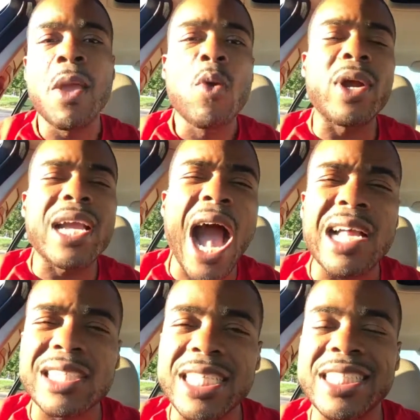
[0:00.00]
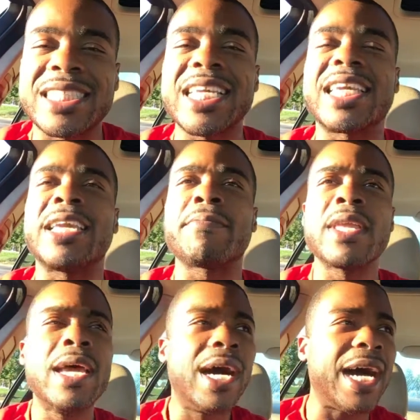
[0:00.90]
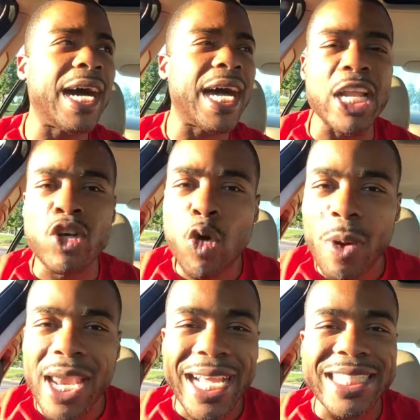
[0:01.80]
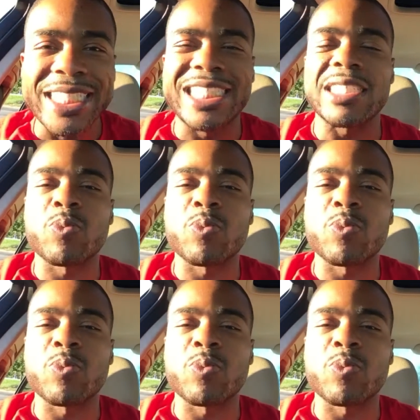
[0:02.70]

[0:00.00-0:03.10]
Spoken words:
We're constantly seeking a new relationships.